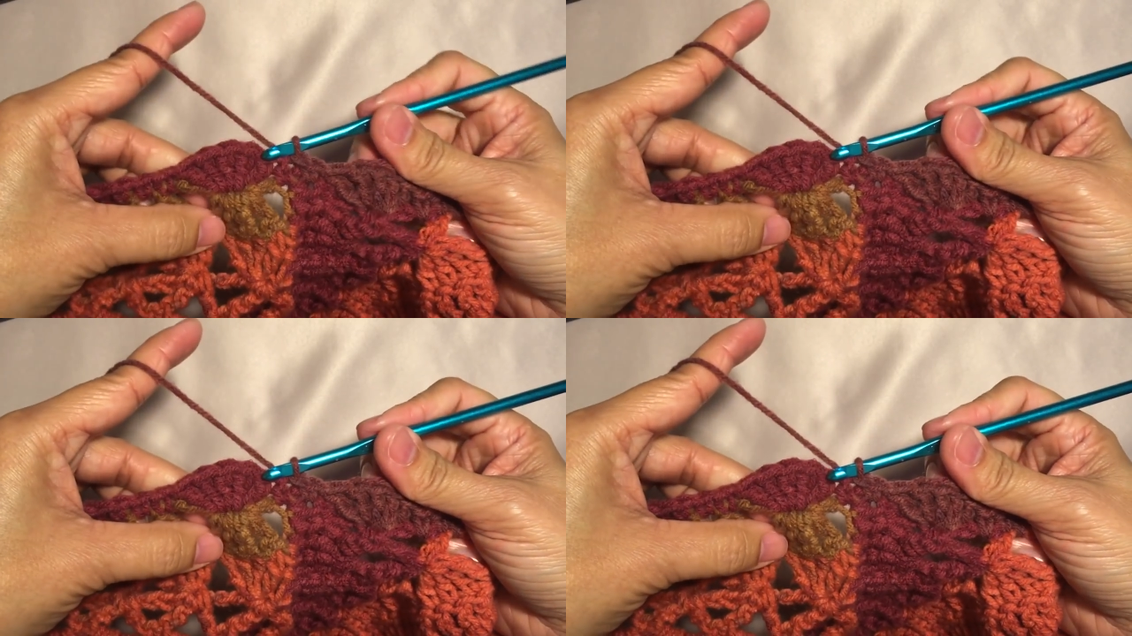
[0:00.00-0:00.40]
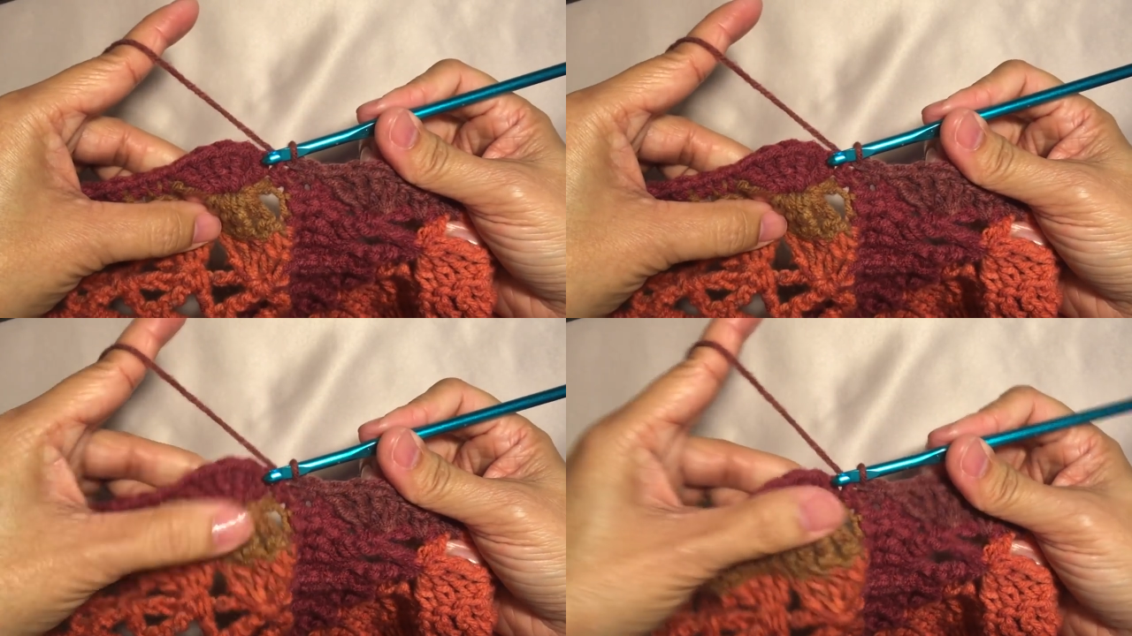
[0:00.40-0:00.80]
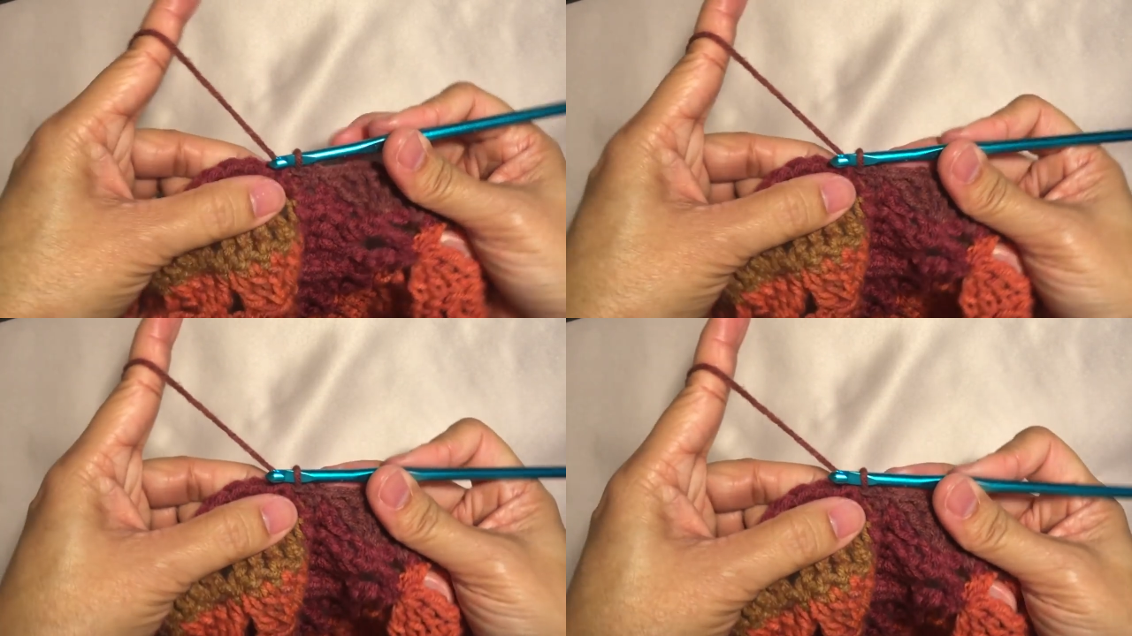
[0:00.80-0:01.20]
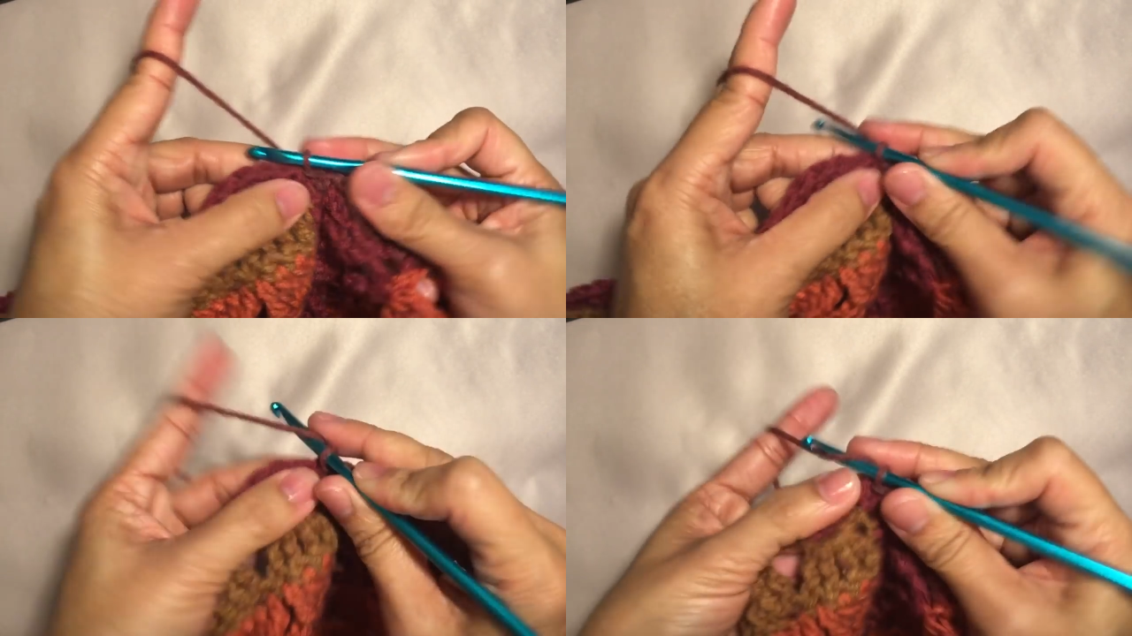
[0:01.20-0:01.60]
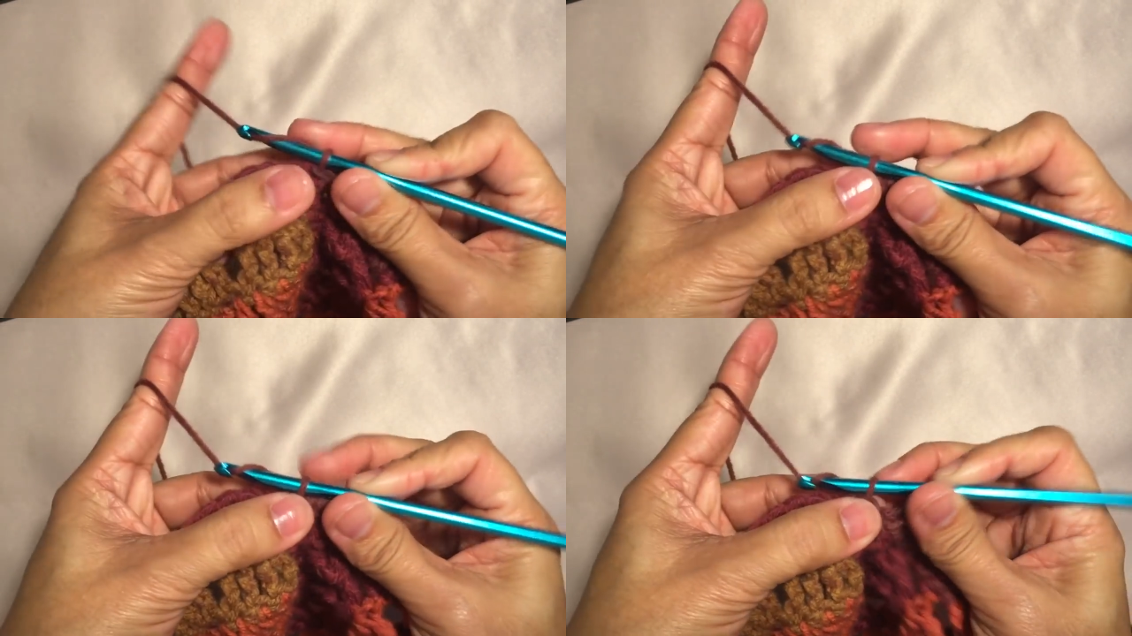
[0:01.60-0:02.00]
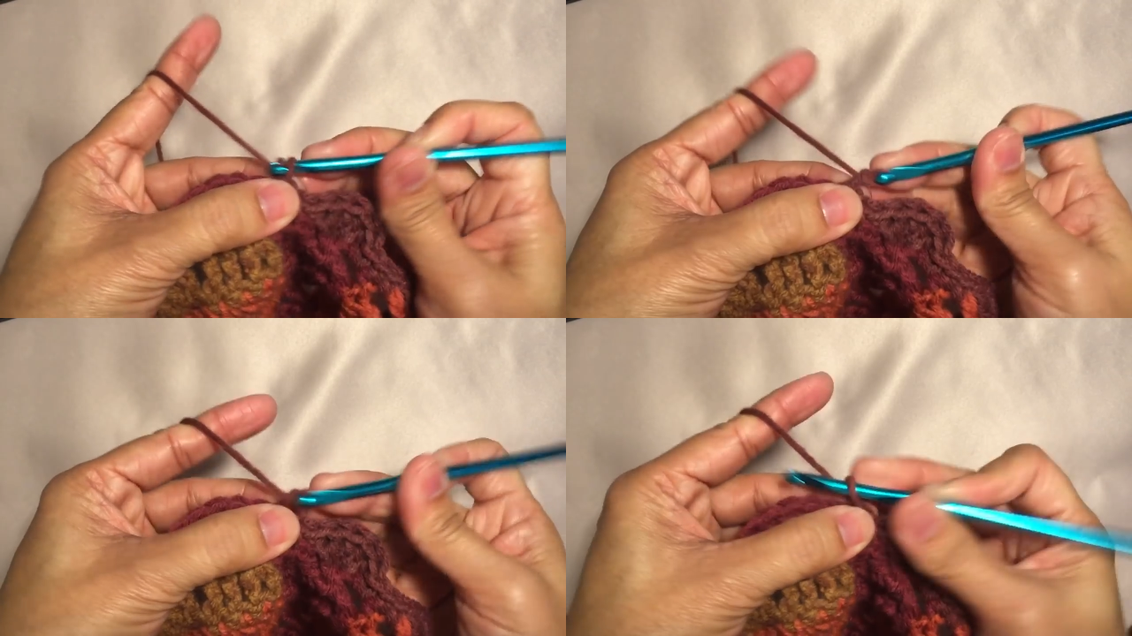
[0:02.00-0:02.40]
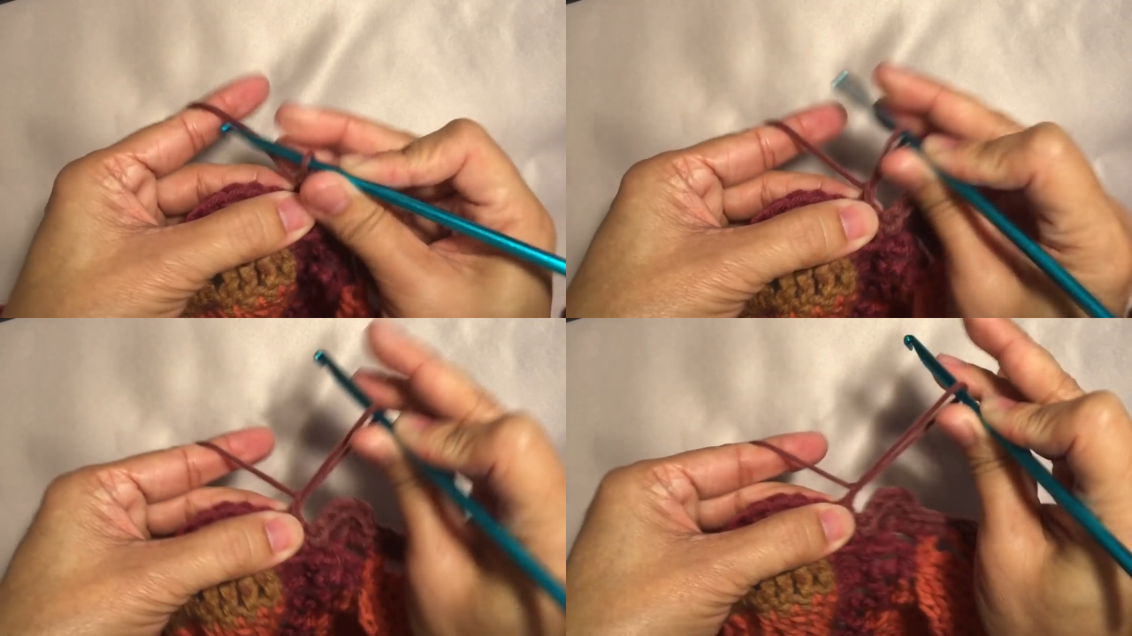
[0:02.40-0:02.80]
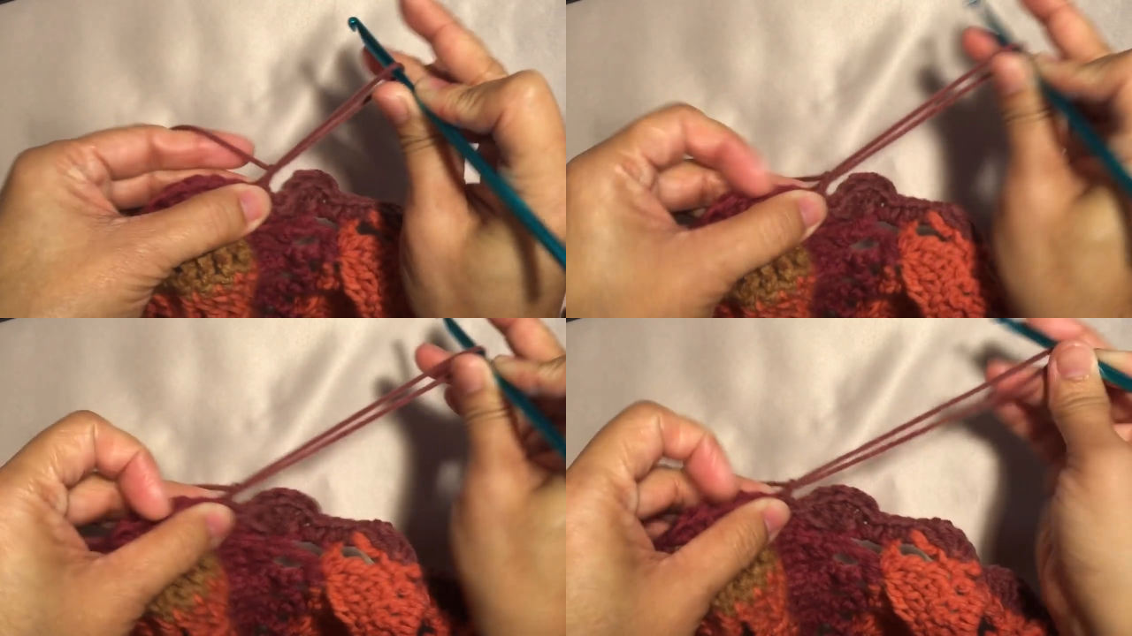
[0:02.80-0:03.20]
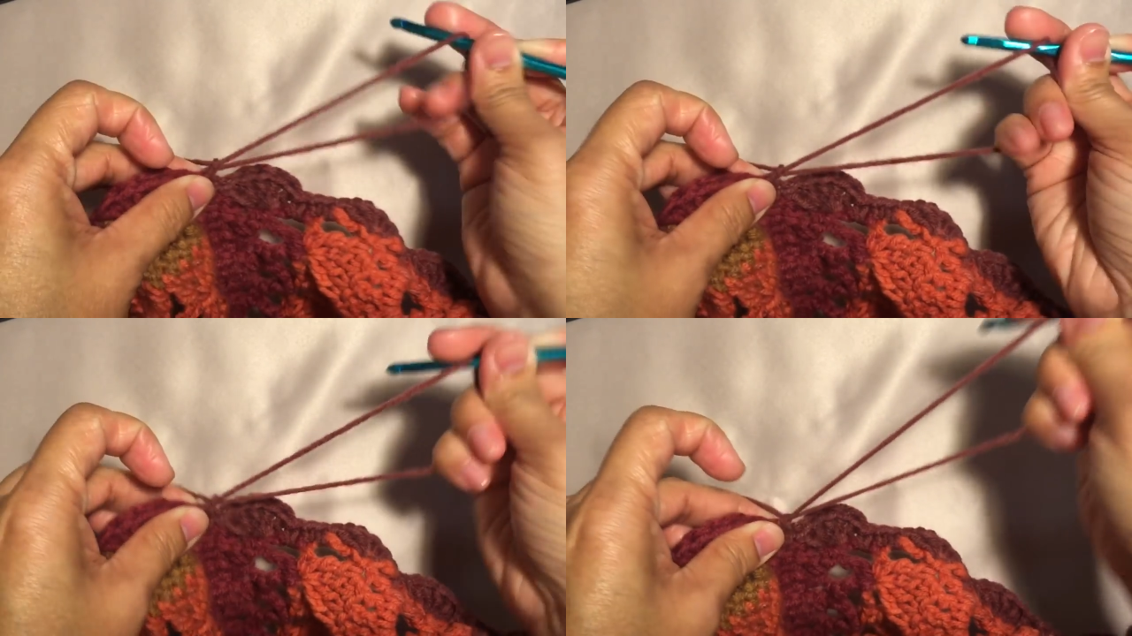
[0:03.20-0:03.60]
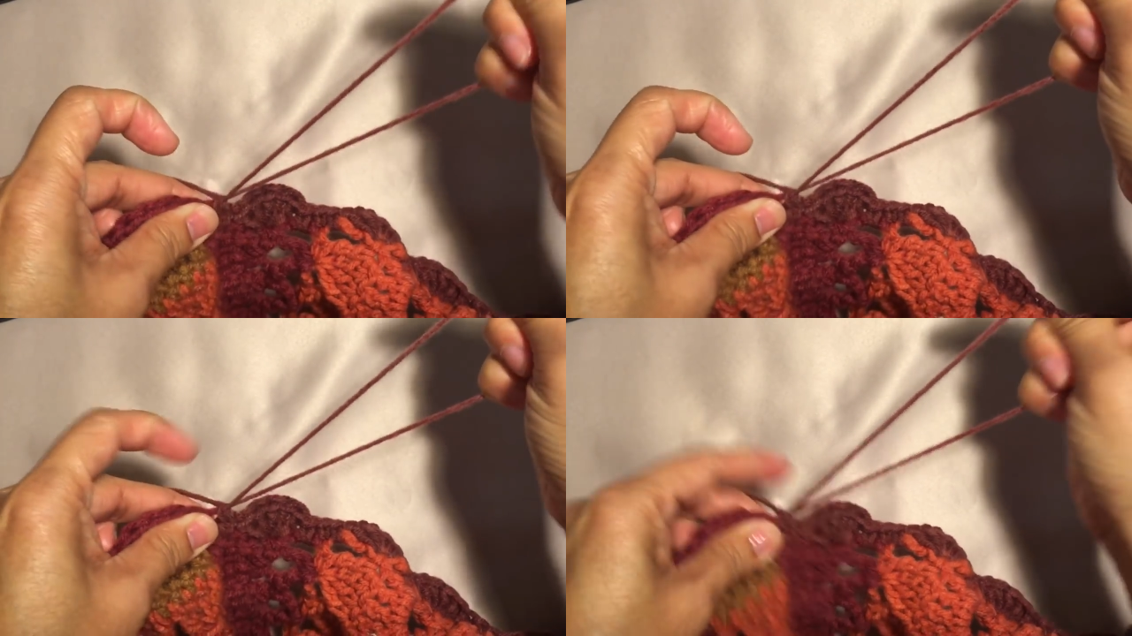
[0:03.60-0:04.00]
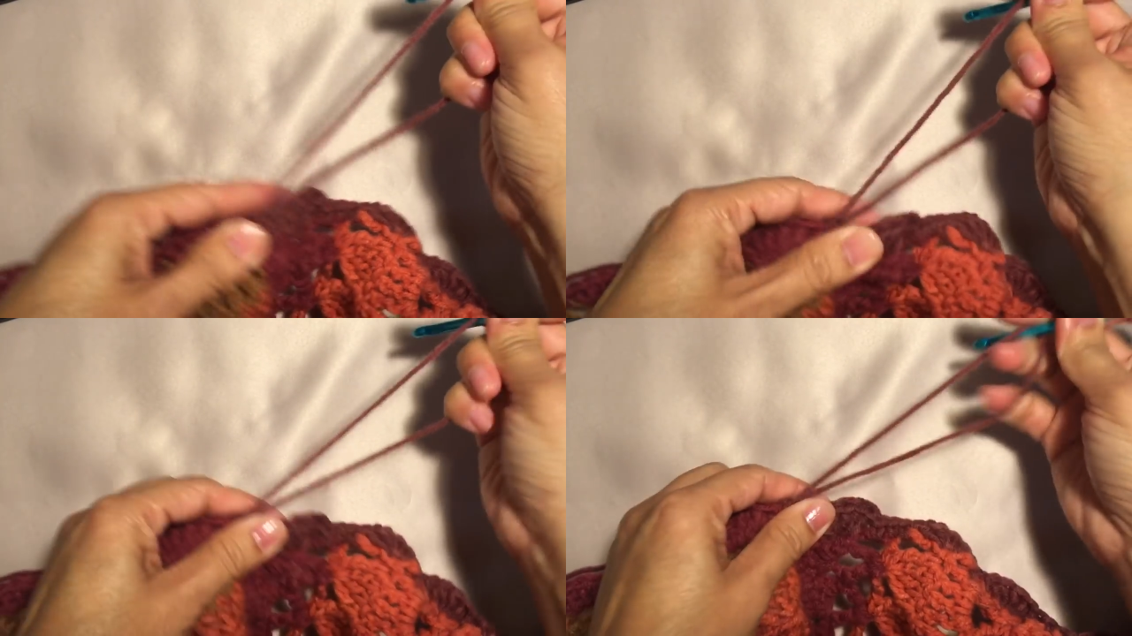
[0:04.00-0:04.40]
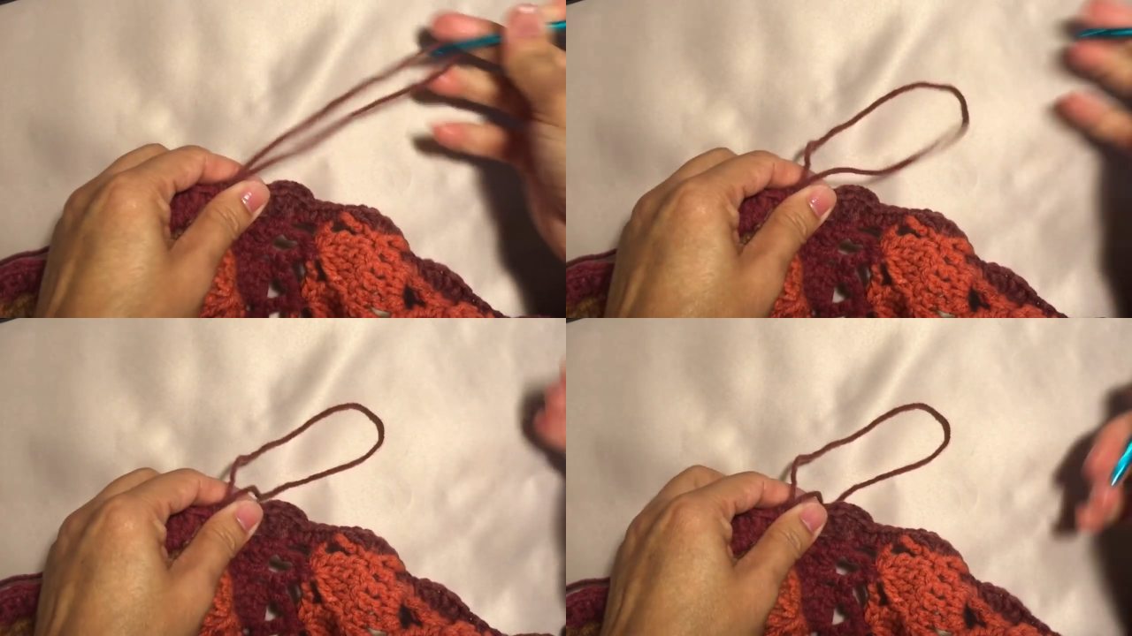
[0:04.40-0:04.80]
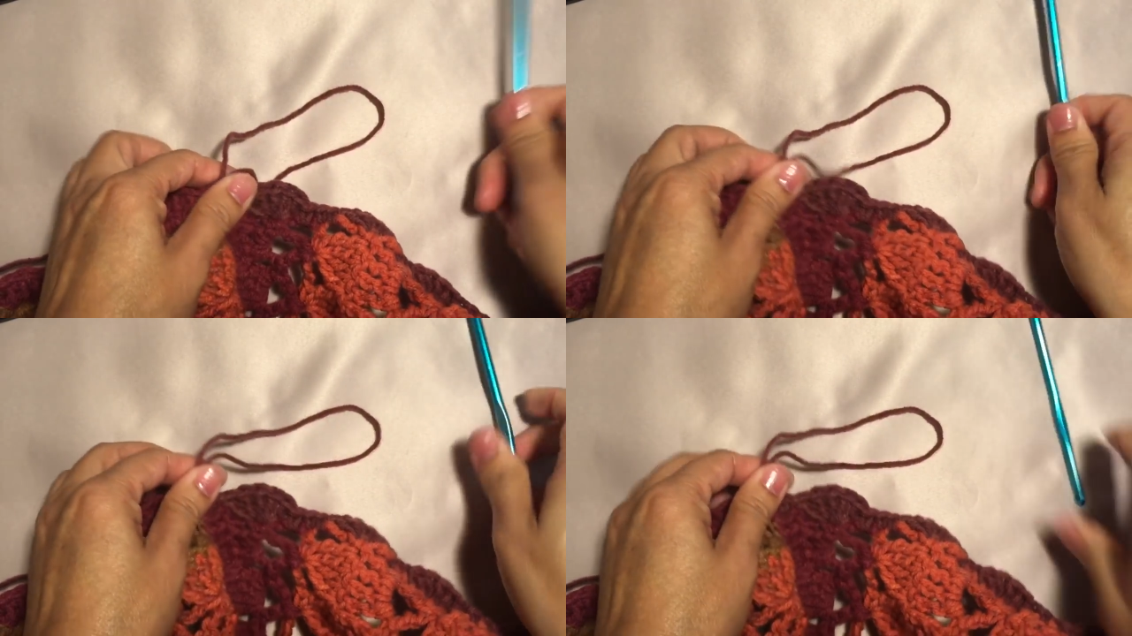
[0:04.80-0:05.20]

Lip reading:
(no speaker visible)